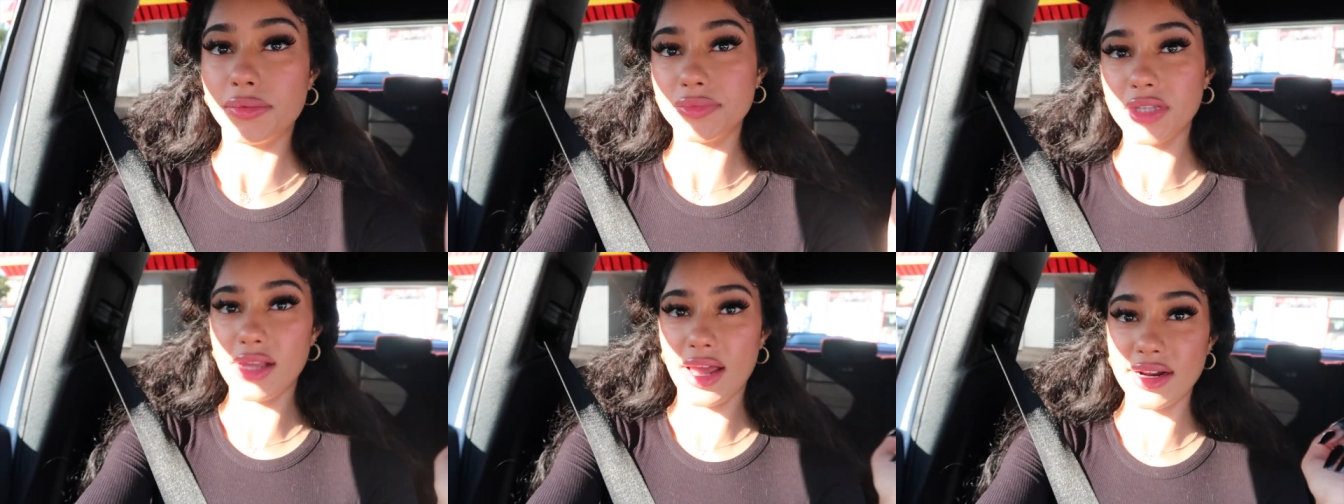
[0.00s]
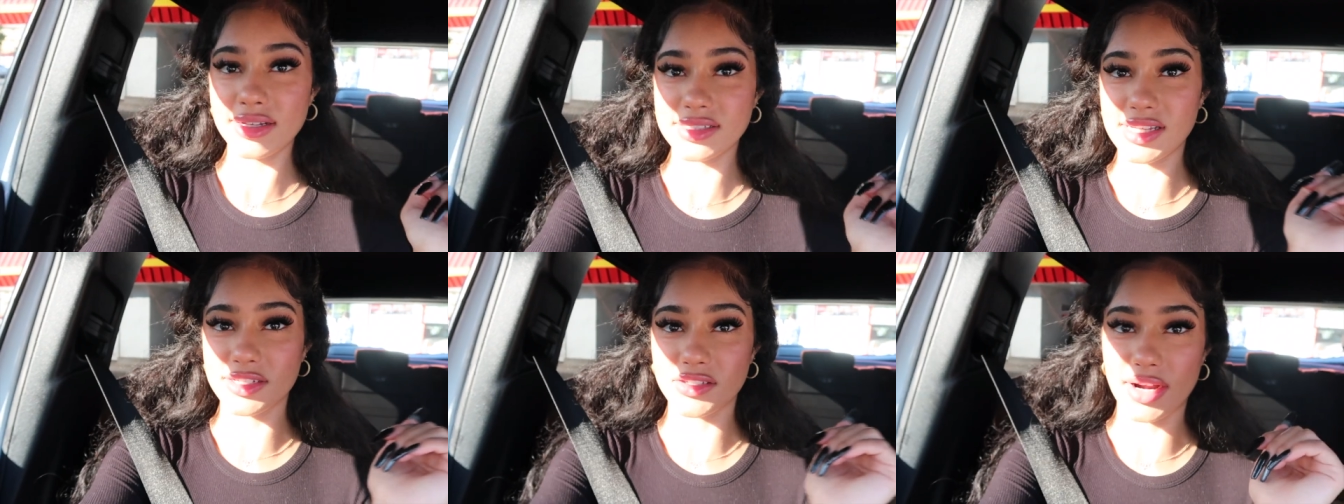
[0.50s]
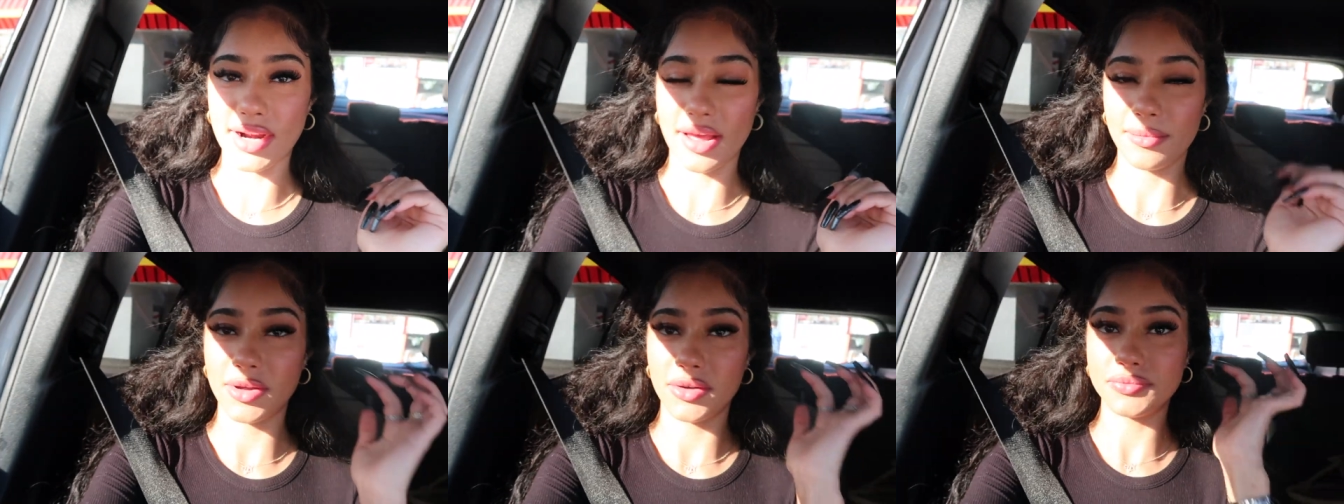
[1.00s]
the lighting sucks right now
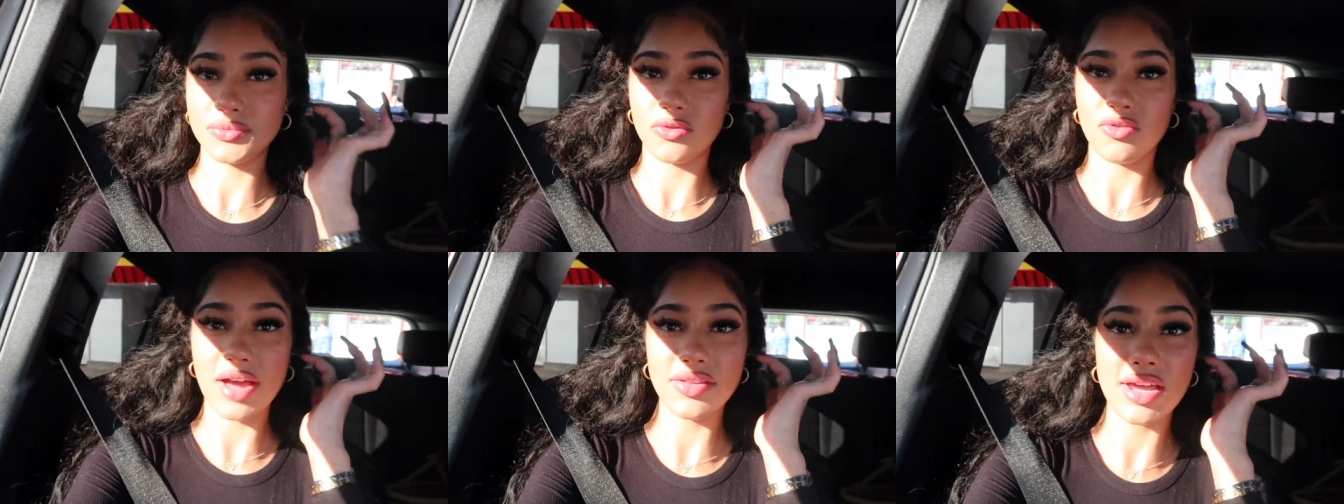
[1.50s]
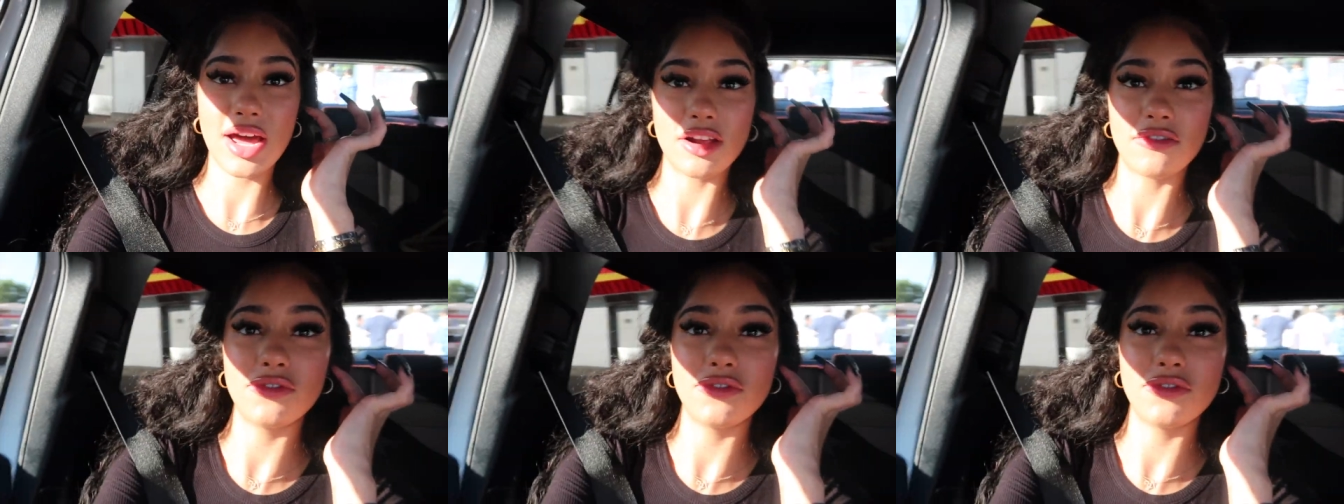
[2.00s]
but finally got our